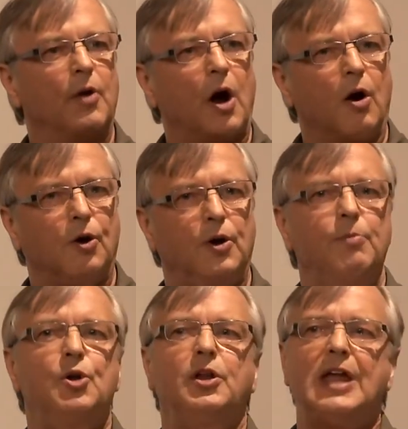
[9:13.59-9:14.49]
our
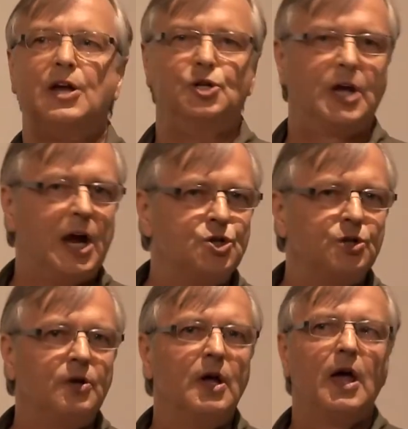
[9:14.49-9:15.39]
community
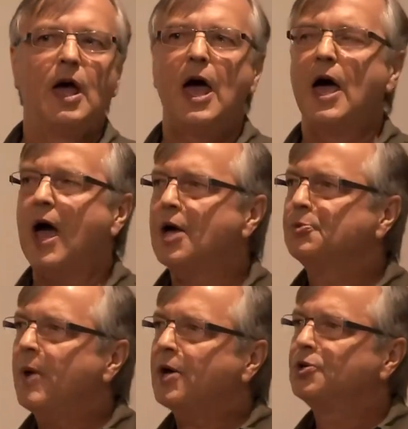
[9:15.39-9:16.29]
education
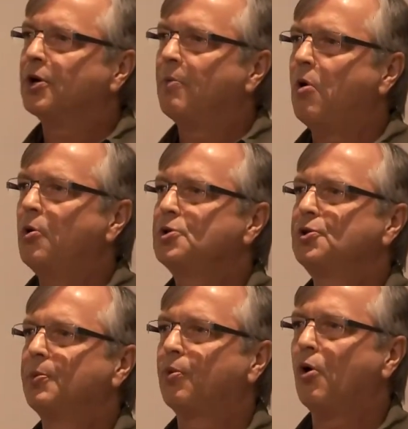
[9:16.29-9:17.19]
aspects and components to
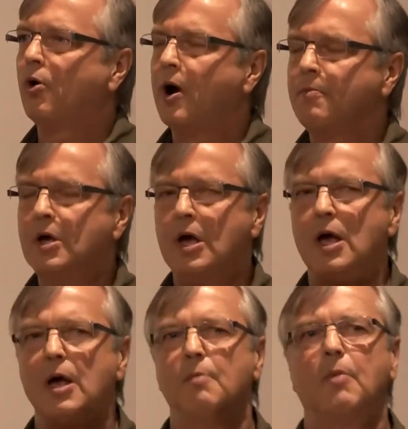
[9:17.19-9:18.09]
the program.
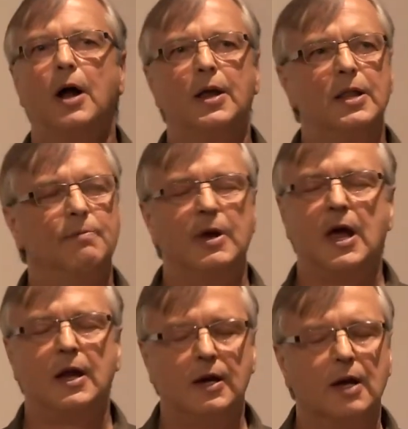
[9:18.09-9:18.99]
But in the
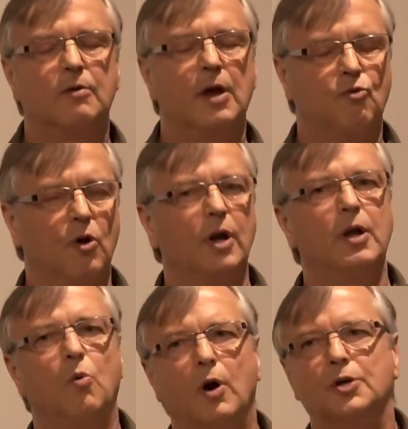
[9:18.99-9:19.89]
beginning, it
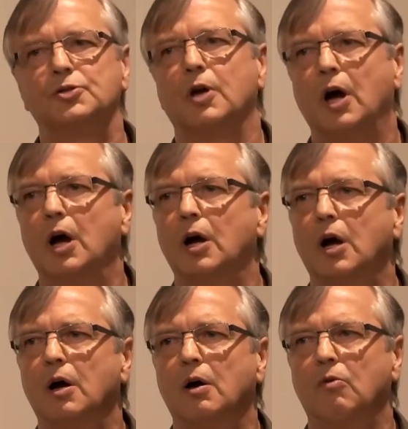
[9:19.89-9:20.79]
really was
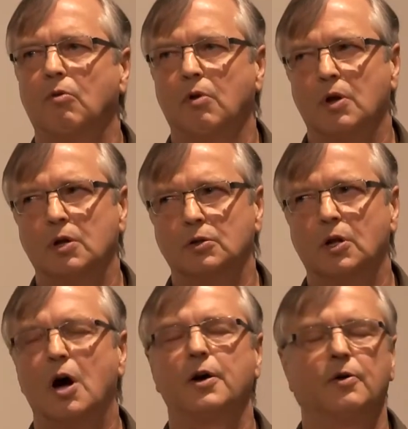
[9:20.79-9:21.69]
a
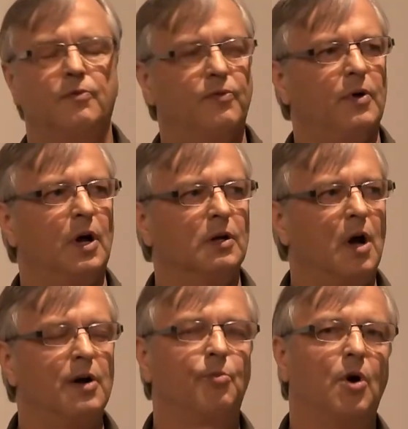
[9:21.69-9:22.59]
lot
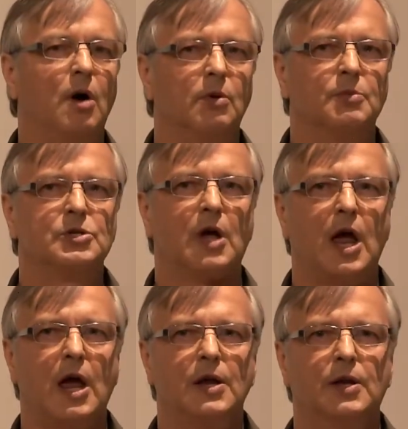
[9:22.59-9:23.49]
of problems.
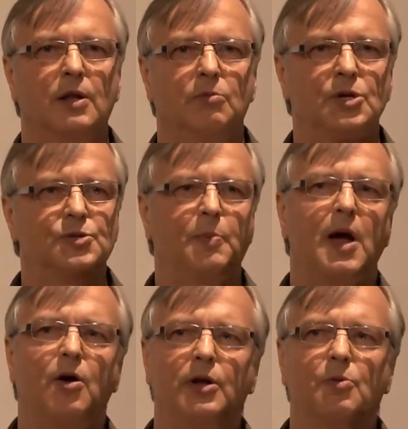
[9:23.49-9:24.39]
And the
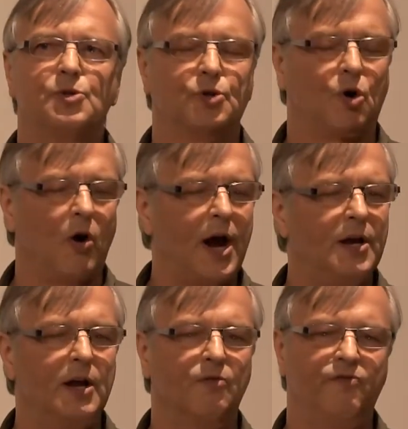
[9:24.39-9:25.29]
municipality was
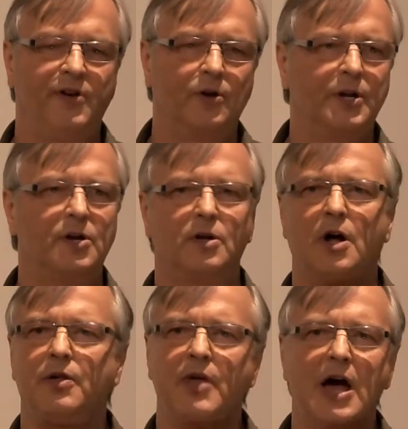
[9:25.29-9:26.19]
great in fielding a
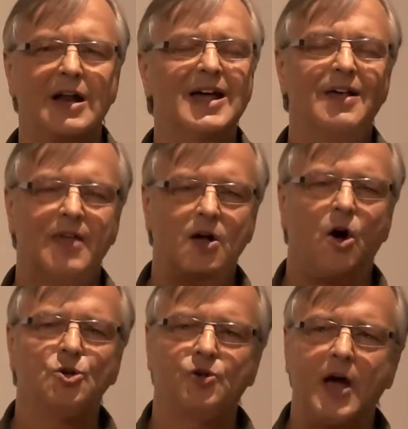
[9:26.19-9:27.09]
lot of that. They
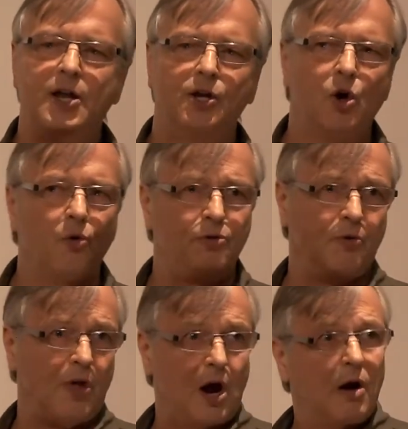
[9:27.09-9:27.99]
also had to go through
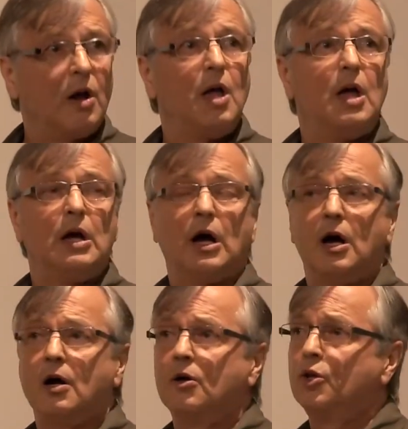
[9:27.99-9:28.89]
their
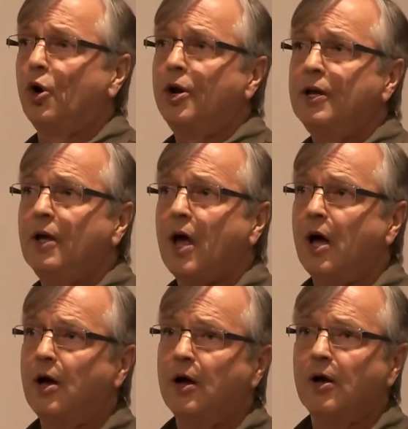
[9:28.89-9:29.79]
learning
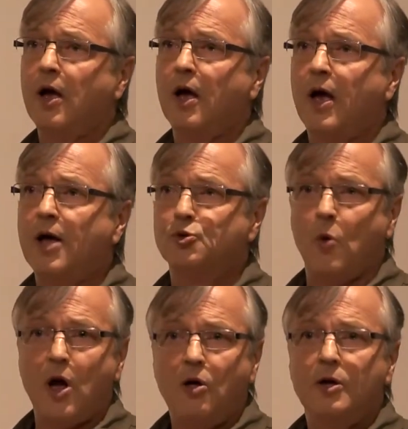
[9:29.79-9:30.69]
as
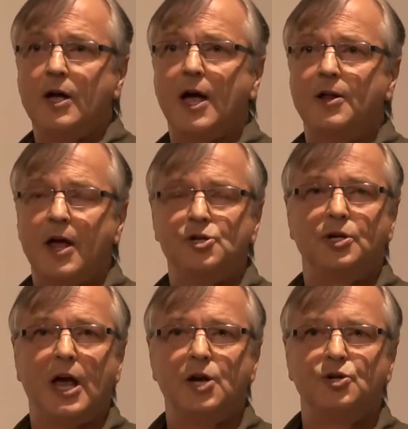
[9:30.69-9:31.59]
well, and
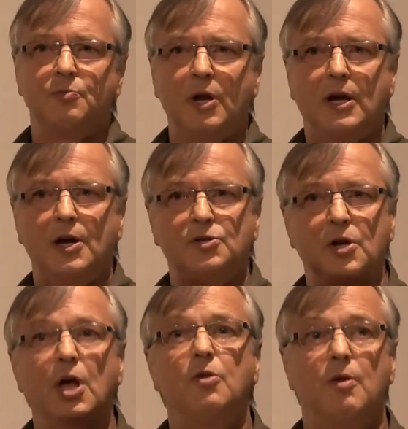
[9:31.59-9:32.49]
education, because
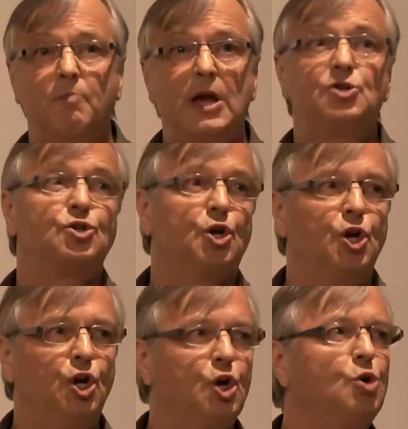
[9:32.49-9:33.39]
the beach is a
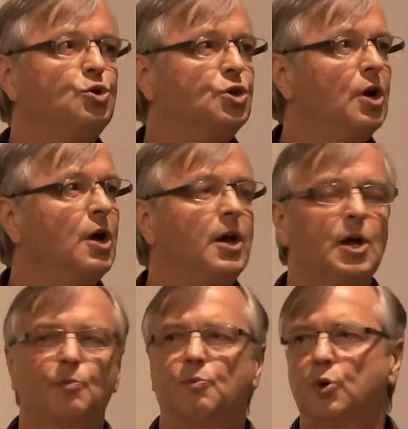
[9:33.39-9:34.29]
huge
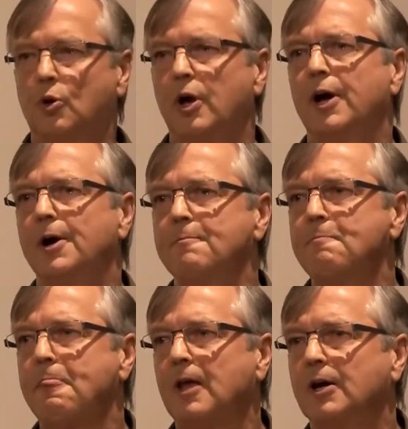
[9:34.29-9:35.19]

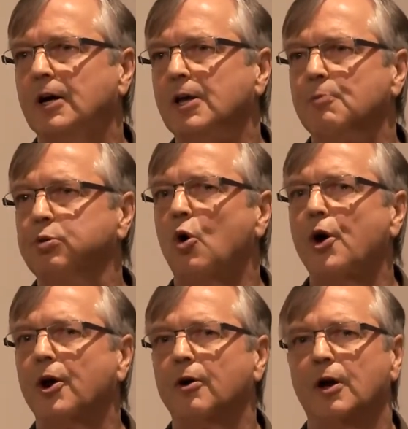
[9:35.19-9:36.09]

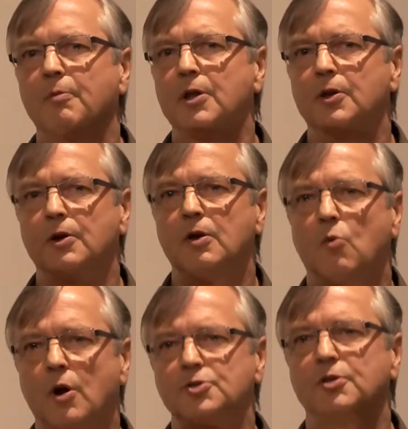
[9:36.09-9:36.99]
employer. I mean,
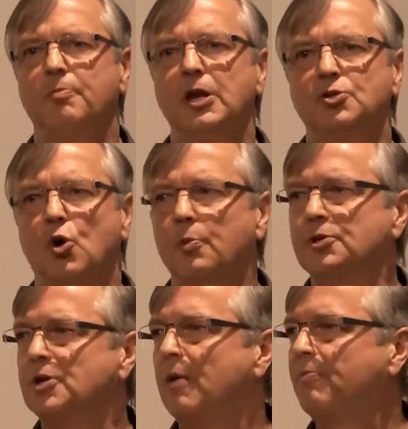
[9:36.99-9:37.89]
once the beach
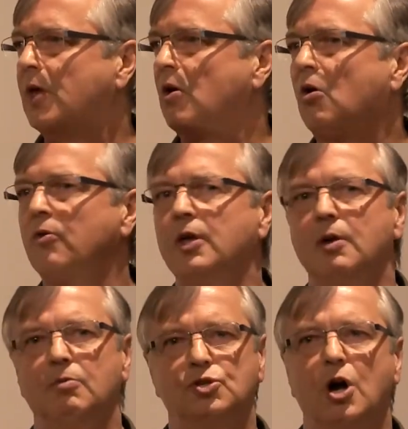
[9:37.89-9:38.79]
opens up, then all
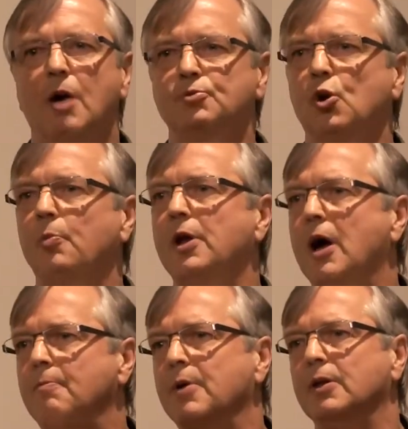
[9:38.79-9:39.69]
the shops open
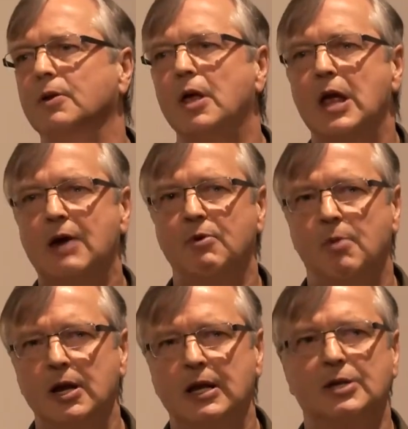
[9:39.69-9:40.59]
up and
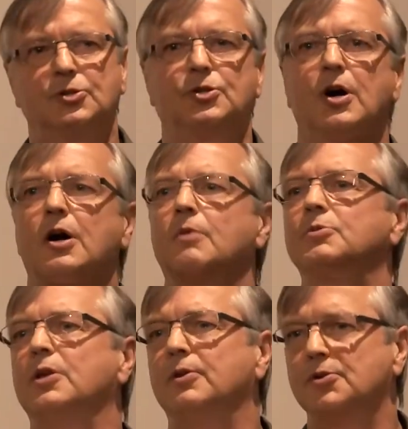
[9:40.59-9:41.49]
everybody gets
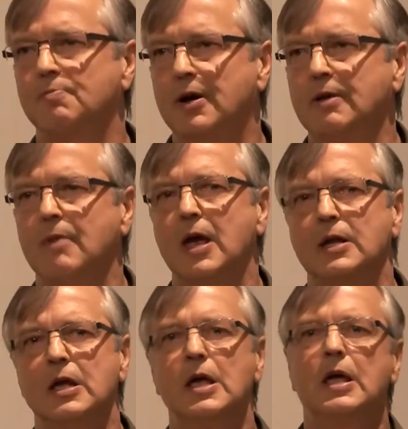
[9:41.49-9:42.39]
jobs and there's money made.
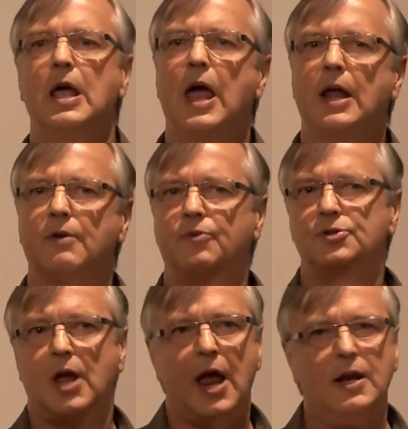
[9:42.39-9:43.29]
And if
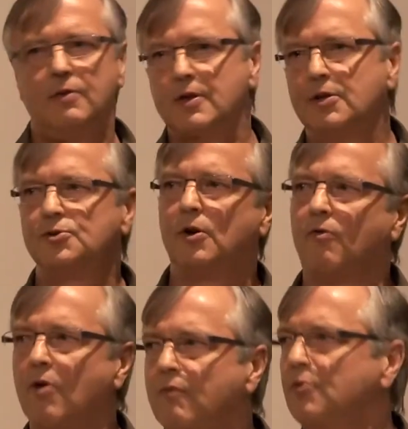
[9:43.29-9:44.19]
there's anything that sort
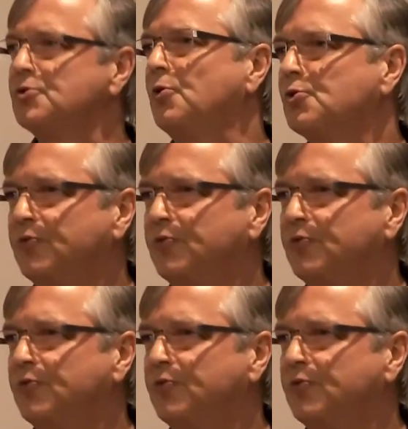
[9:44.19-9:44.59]
of ruffles those